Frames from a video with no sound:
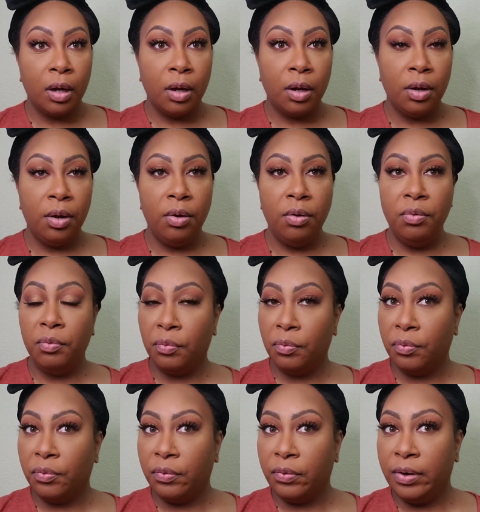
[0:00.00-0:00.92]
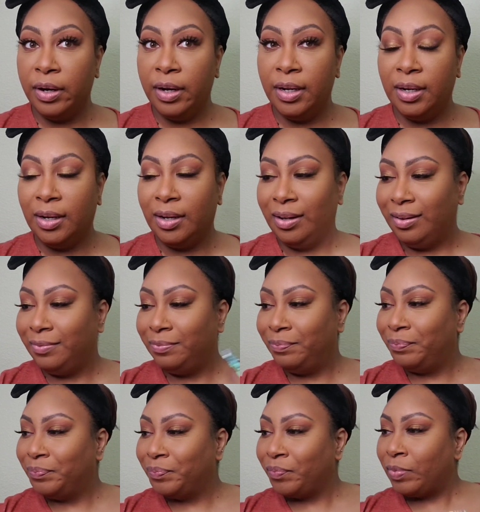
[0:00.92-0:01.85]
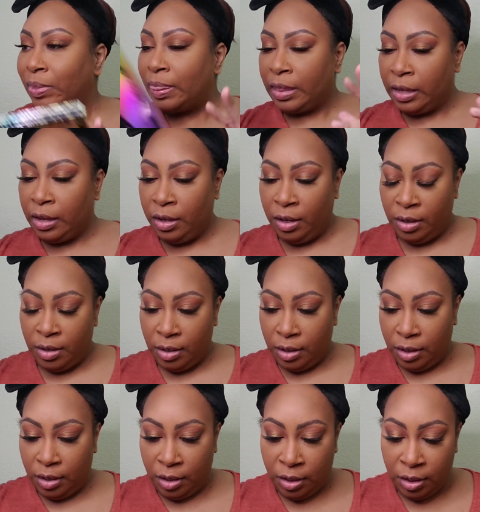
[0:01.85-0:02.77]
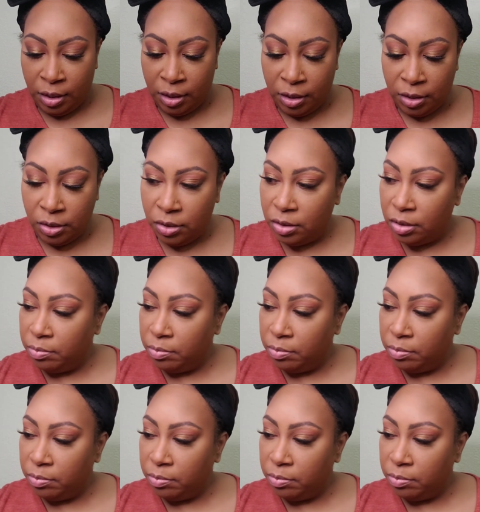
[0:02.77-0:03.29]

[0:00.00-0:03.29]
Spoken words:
Alrighty. And you